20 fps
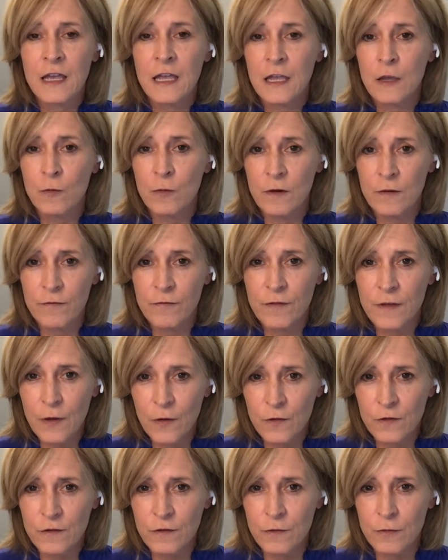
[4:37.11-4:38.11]
He
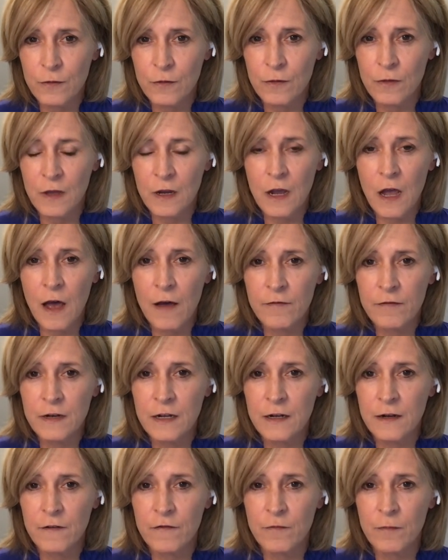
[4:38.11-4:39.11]
reveals through the
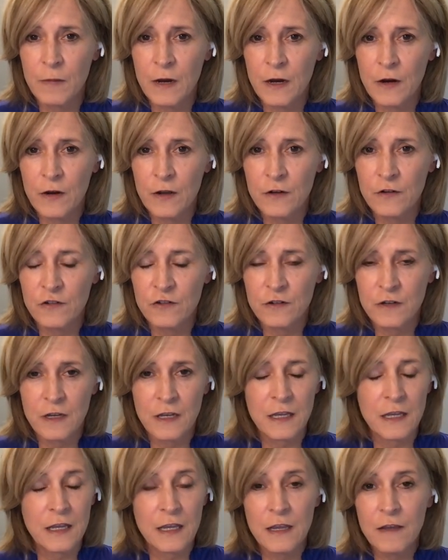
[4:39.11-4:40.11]
covenant of marriage.
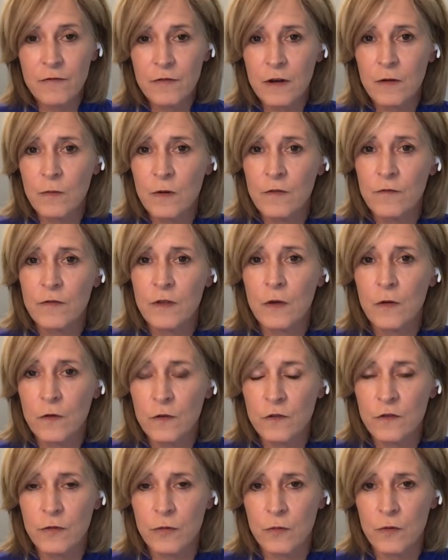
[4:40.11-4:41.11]
He even
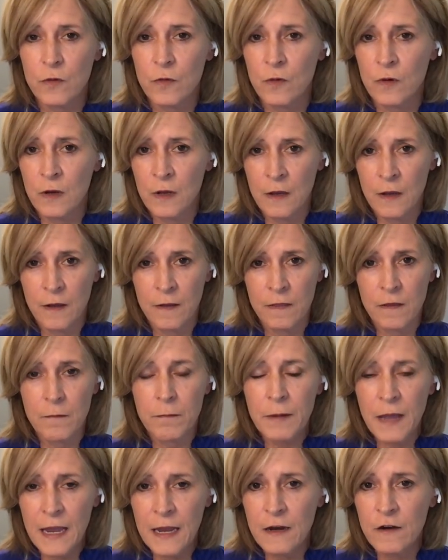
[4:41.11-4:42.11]
reveals through the
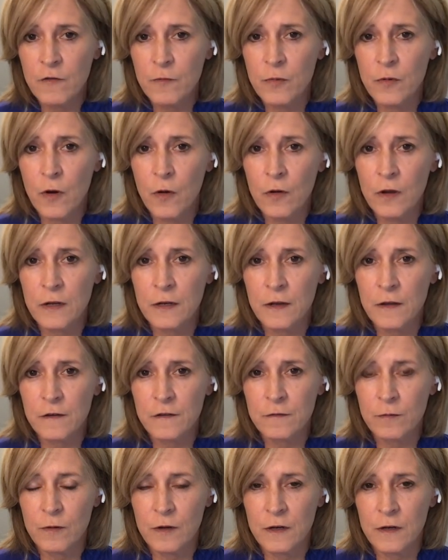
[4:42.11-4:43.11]
pain of
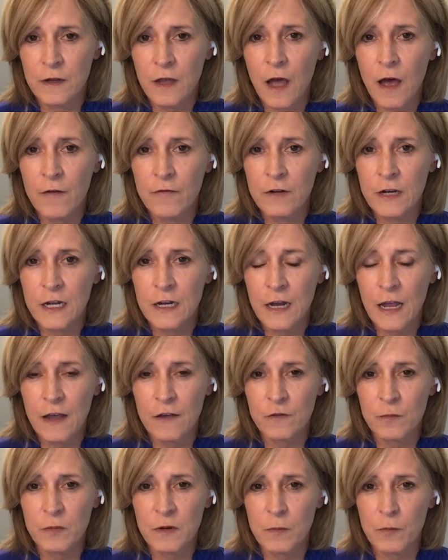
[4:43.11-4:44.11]
brokenness when covenant
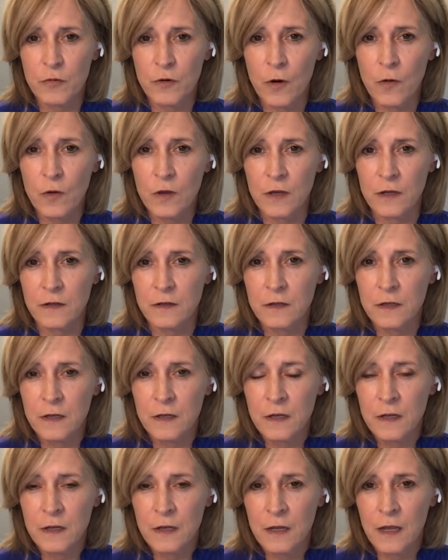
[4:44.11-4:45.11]
has been broken.
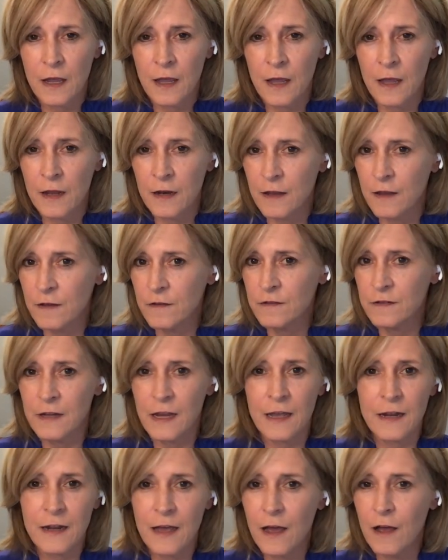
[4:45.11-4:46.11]
And as
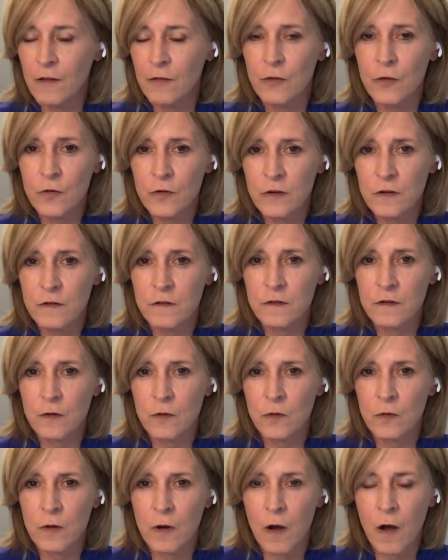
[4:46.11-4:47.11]
Dana alluded
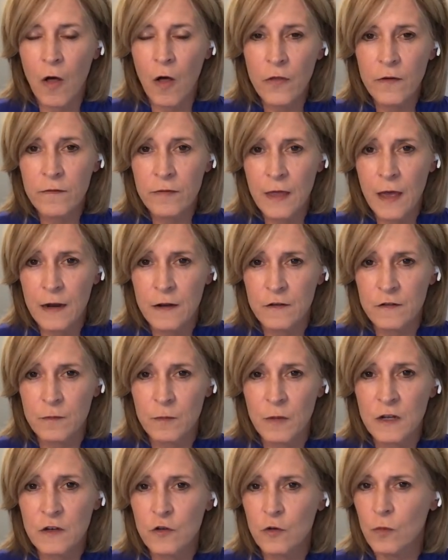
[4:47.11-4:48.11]
to, all of that is
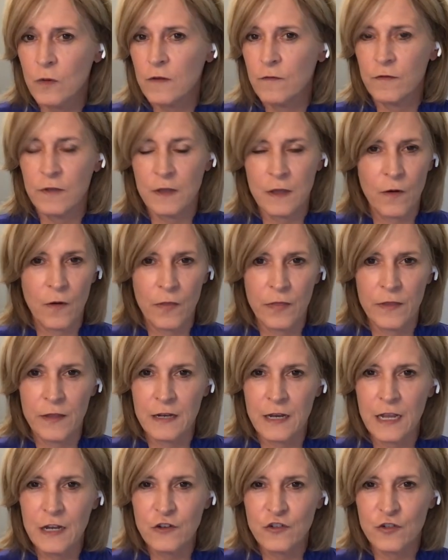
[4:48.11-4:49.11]
meant to reveal the
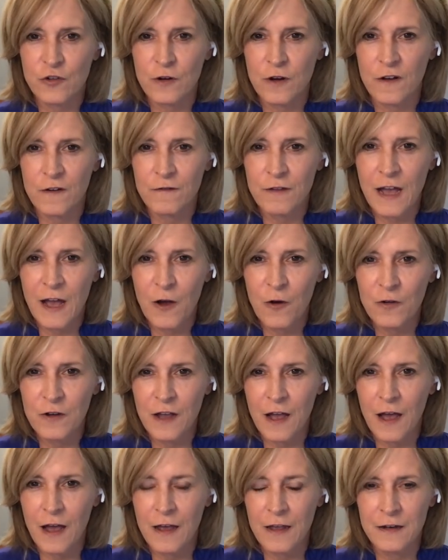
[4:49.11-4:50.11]
nature of how
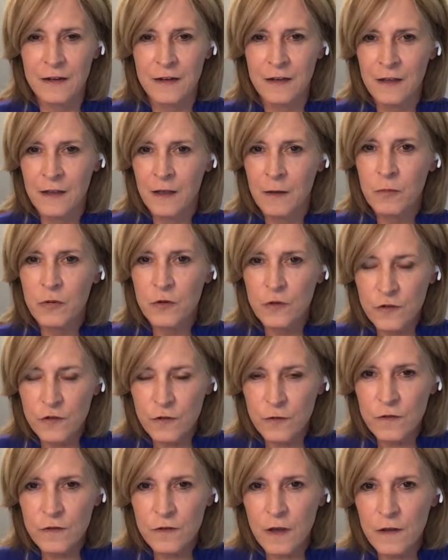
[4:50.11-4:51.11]
God
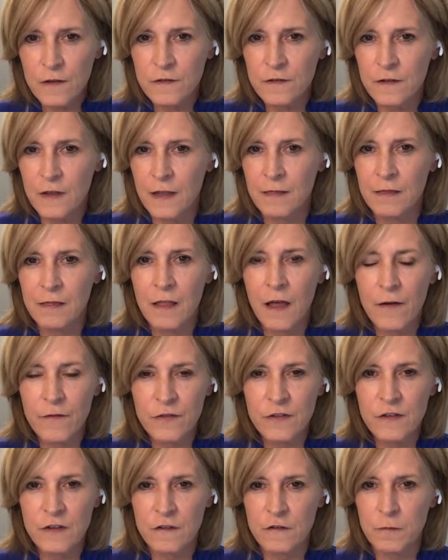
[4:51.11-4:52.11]
pursues us and
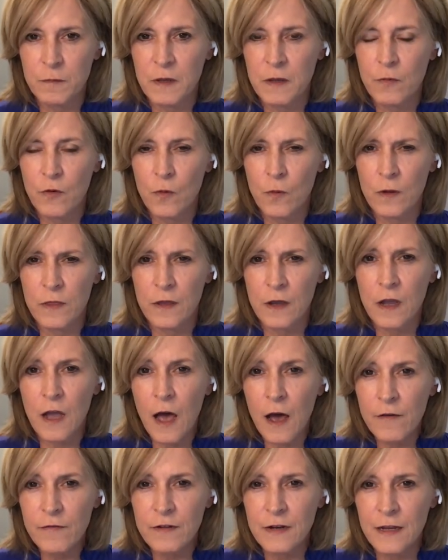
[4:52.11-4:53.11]
loves his people with a
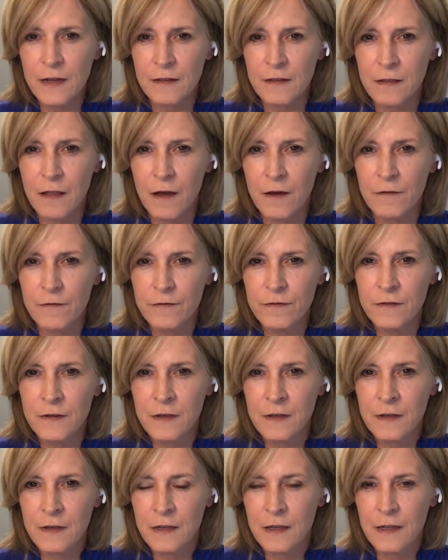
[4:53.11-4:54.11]
covenant love.
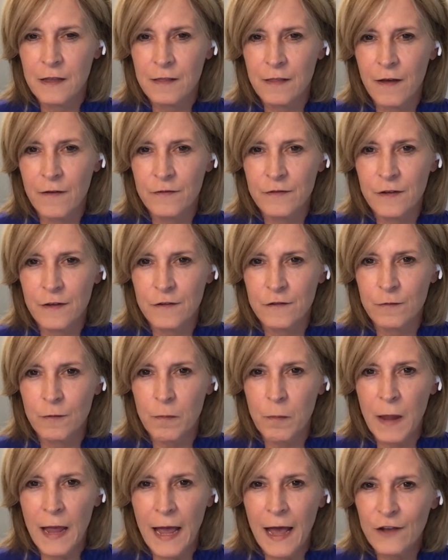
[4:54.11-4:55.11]
He loves us
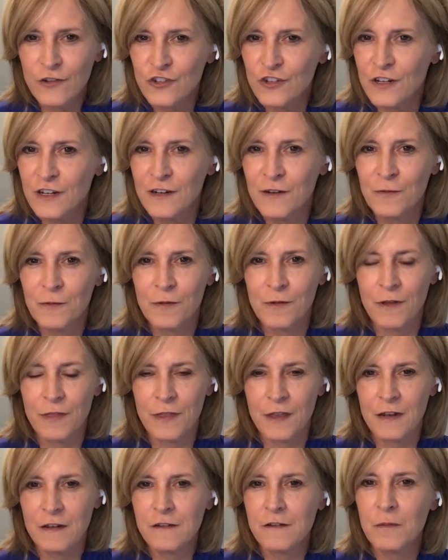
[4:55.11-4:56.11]
with passion, with
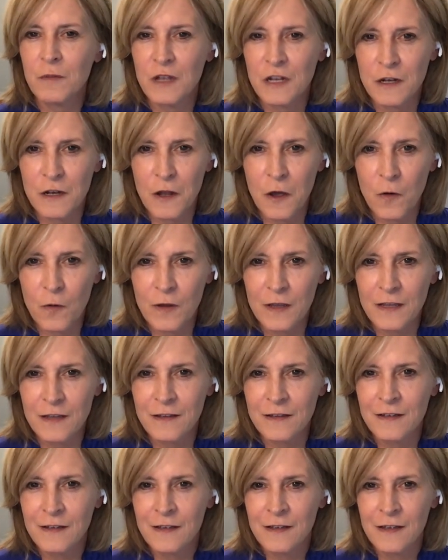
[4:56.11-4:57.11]
intimate
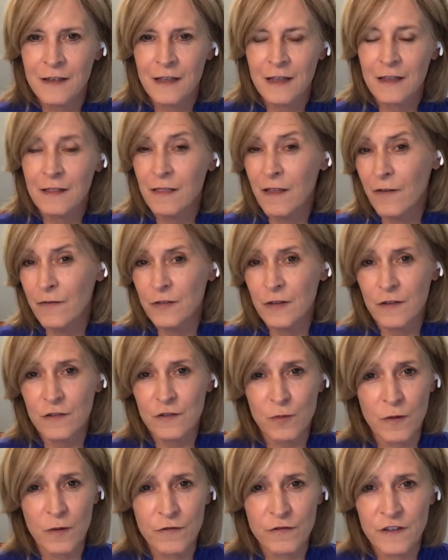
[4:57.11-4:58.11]
knowing. He loves
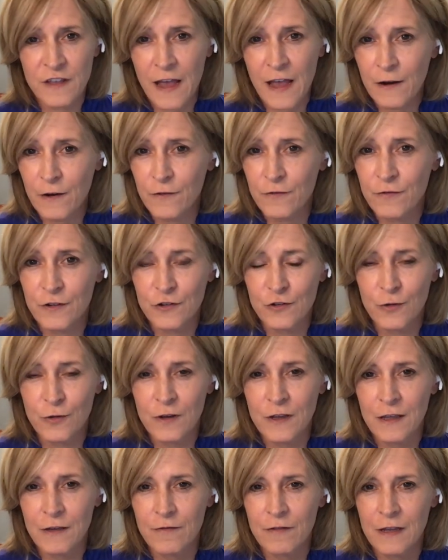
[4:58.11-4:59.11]
us with sacrificial
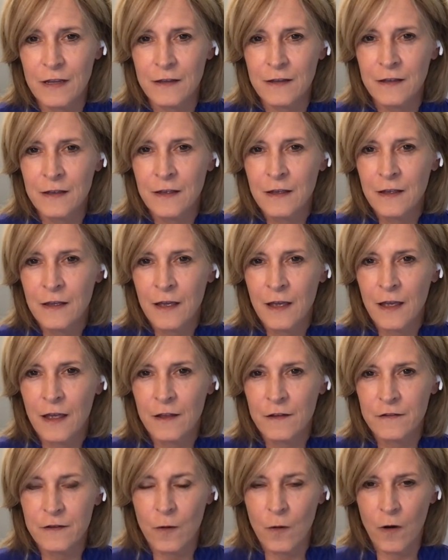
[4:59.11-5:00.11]
giving.
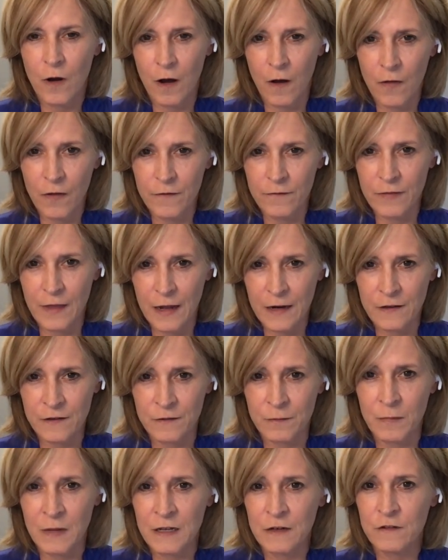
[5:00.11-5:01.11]
And so all of that is
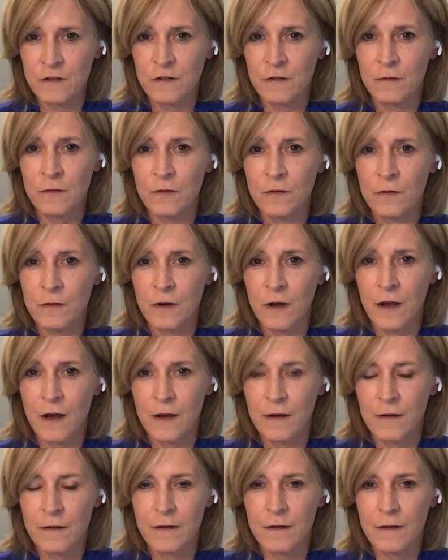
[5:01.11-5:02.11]
meant to
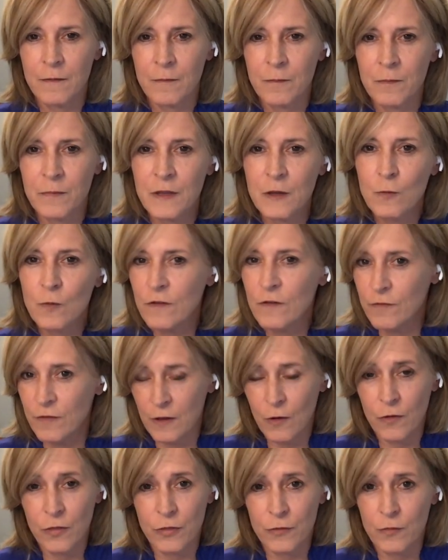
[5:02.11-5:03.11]
uh, be revealed
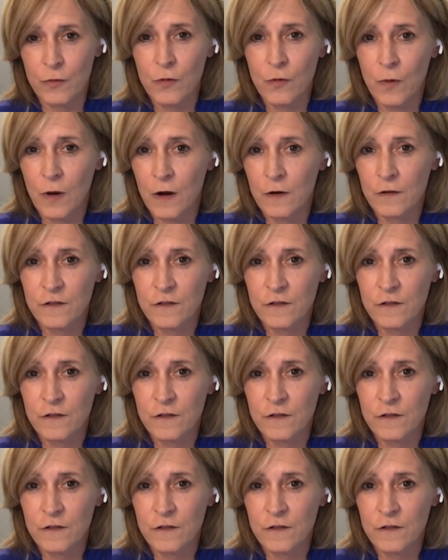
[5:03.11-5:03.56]
revealed through our